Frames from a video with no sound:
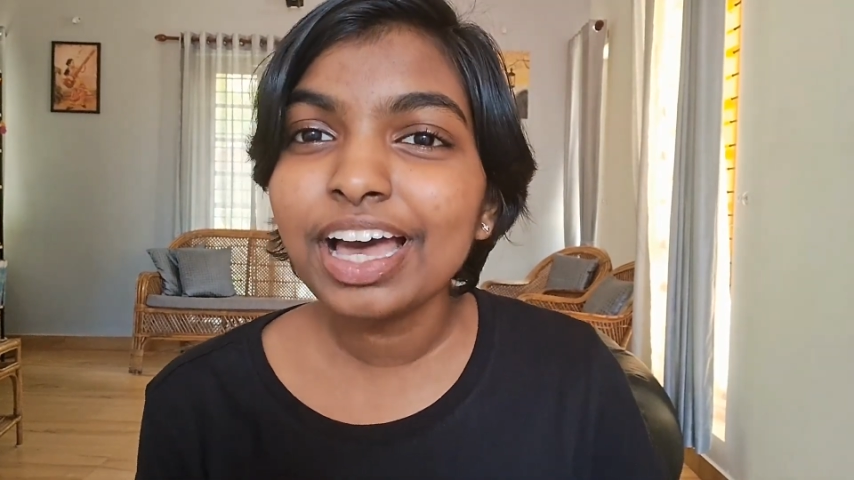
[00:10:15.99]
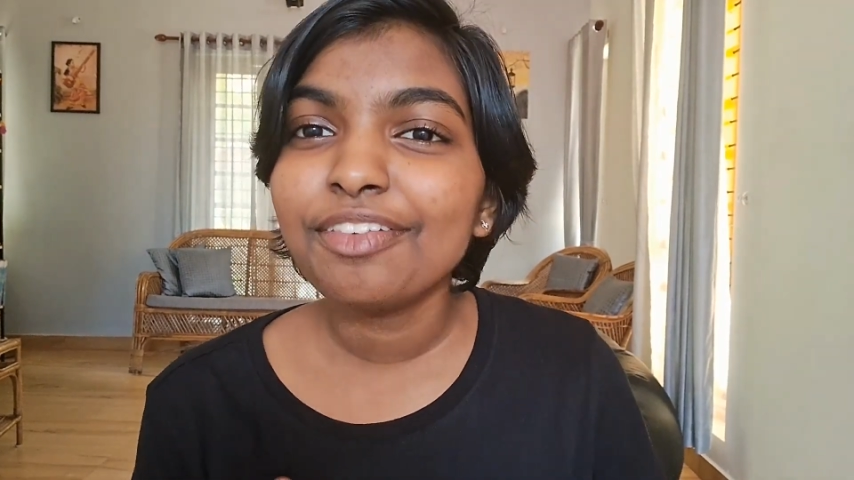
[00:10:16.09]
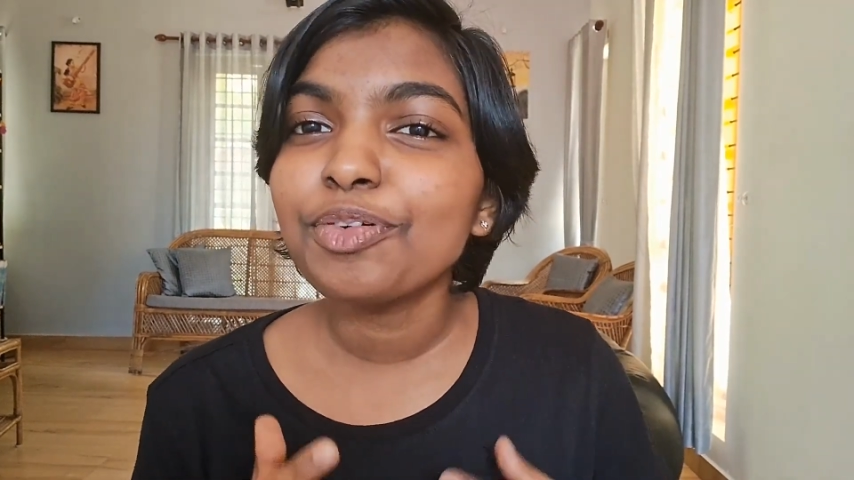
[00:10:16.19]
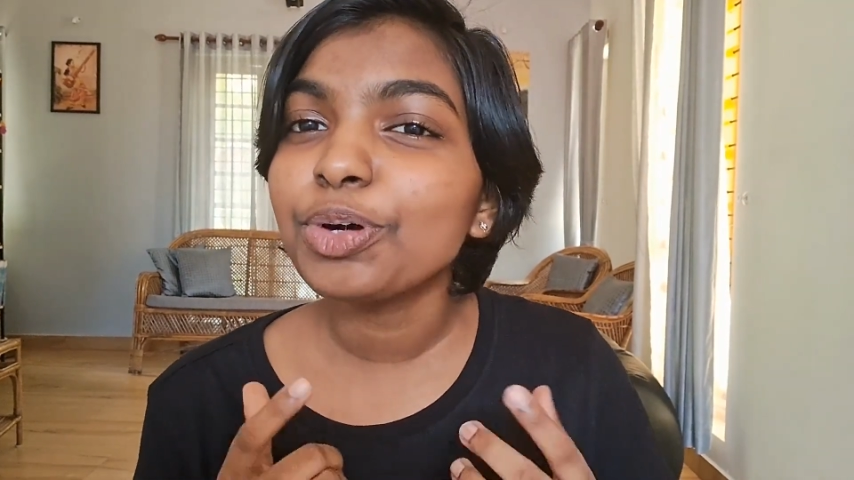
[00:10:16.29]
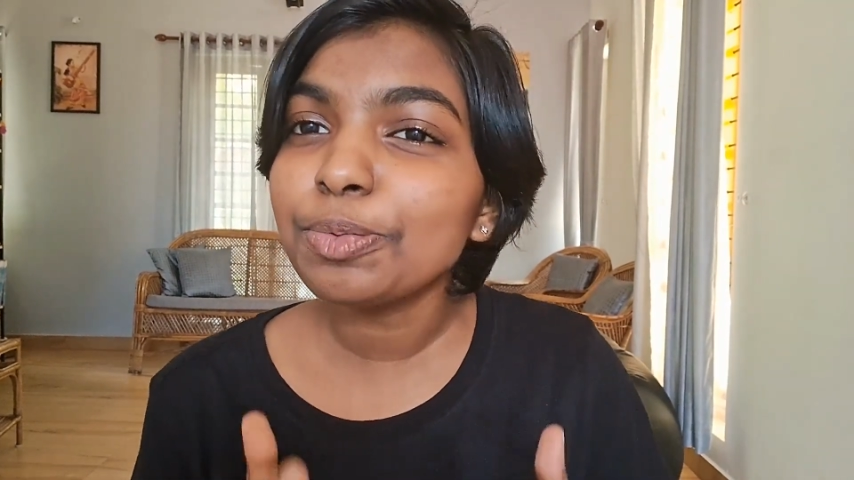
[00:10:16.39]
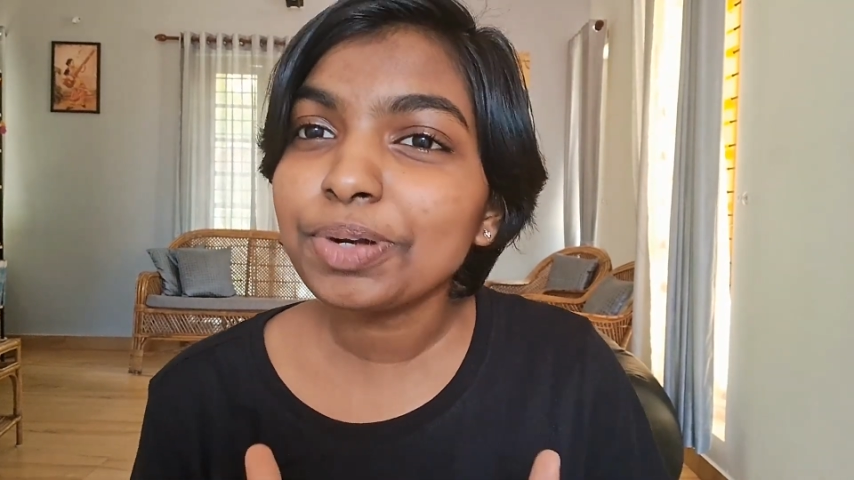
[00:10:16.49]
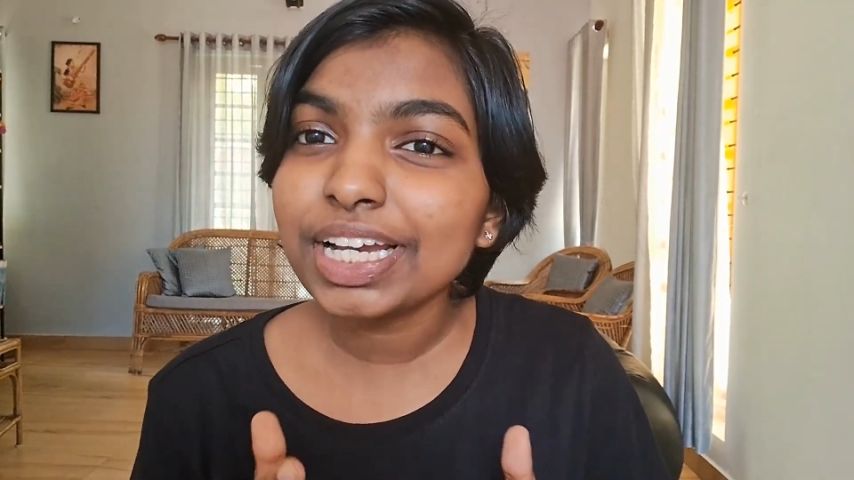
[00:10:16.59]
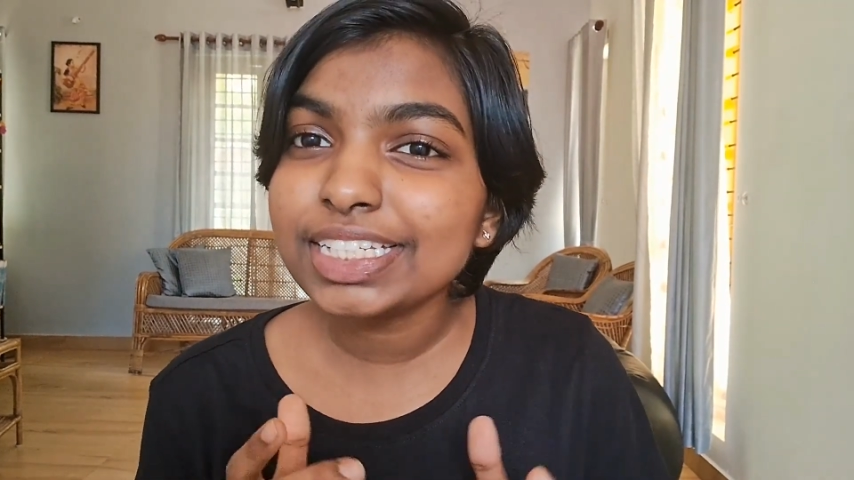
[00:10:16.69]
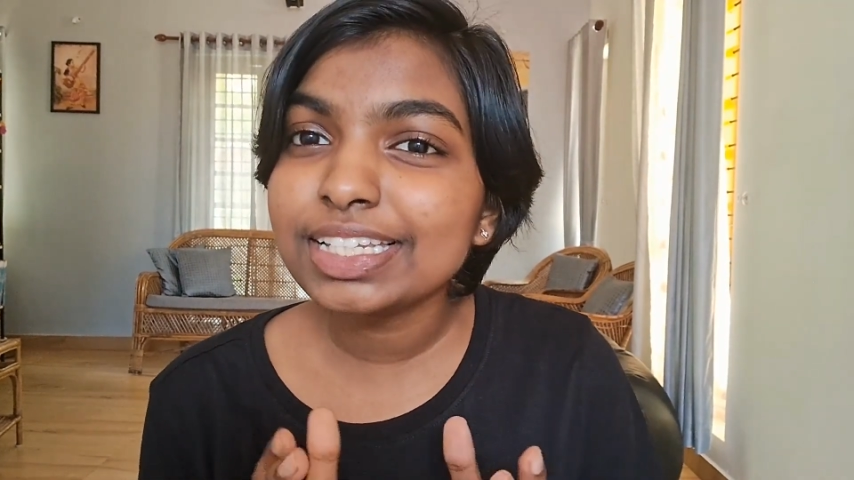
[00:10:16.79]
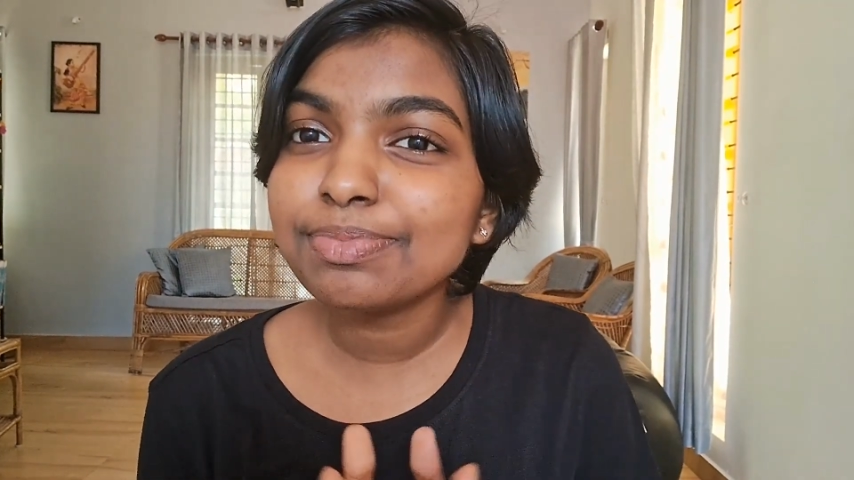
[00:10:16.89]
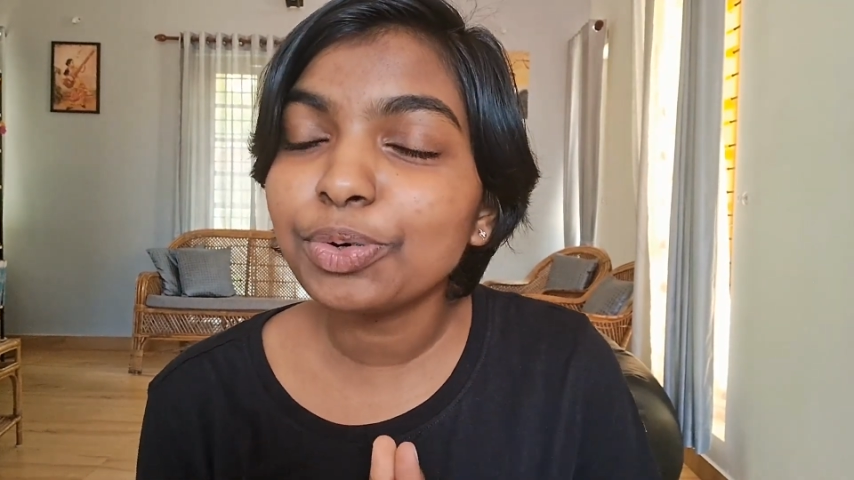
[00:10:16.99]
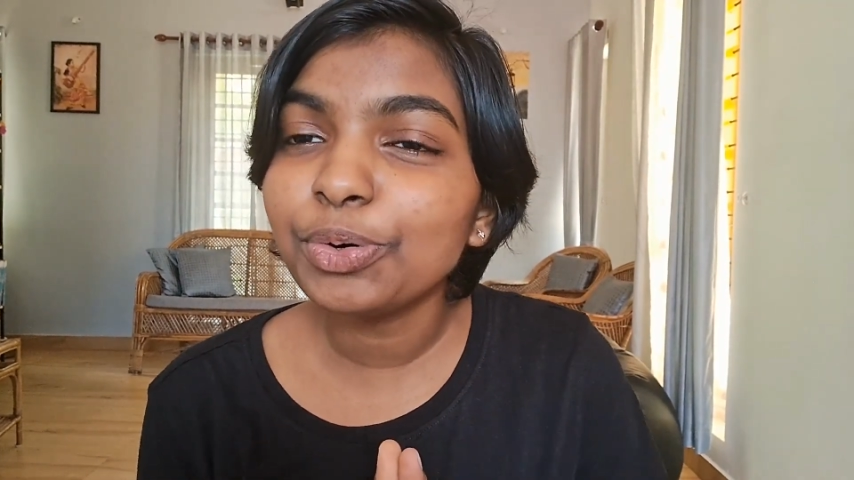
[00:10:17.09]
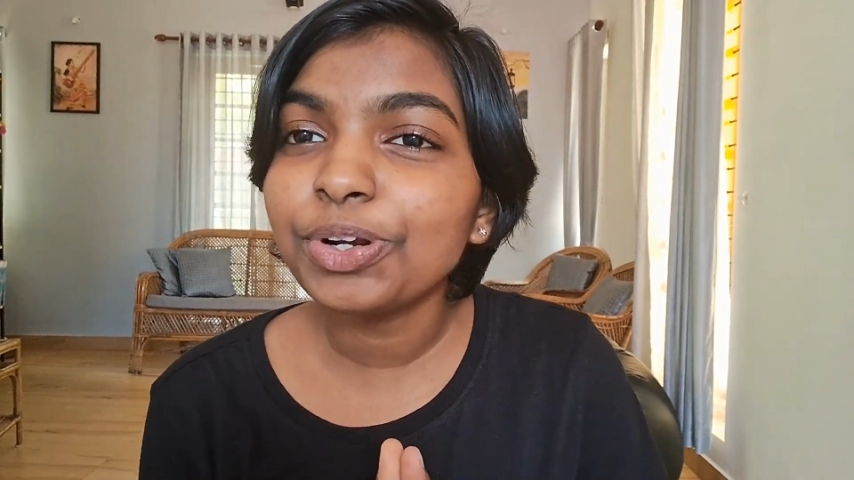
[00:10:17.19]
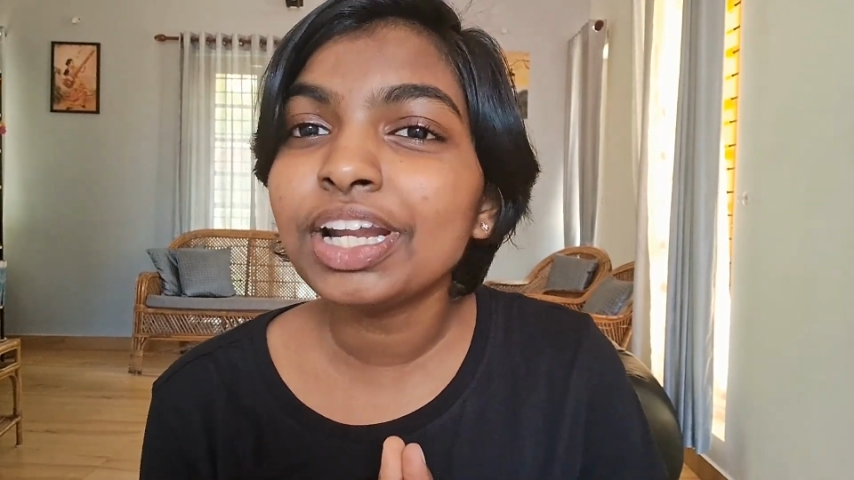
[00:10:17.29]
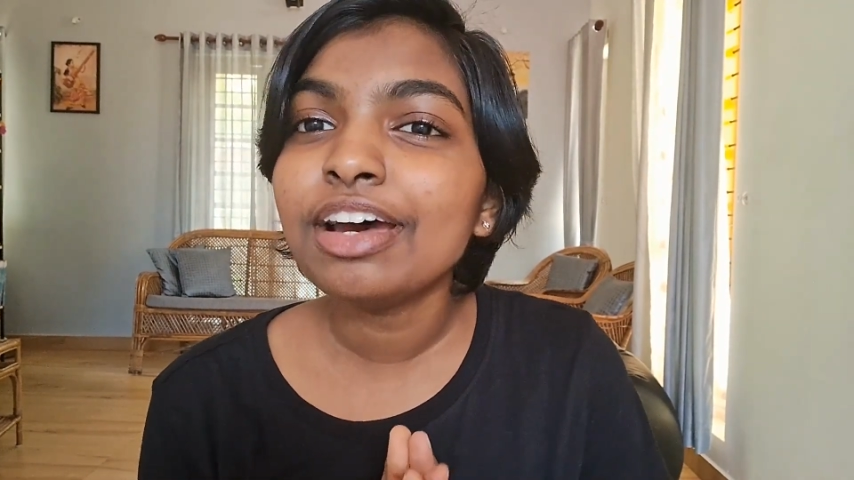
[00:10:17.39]
If you want to practice
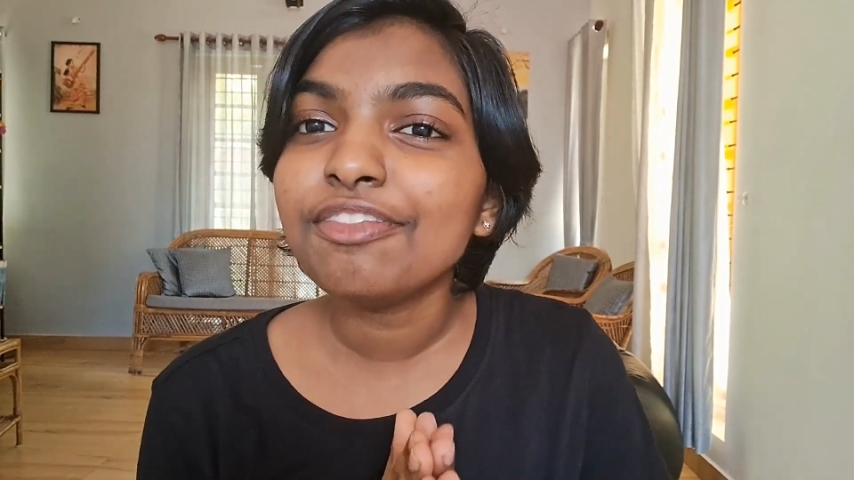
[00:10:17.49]
more,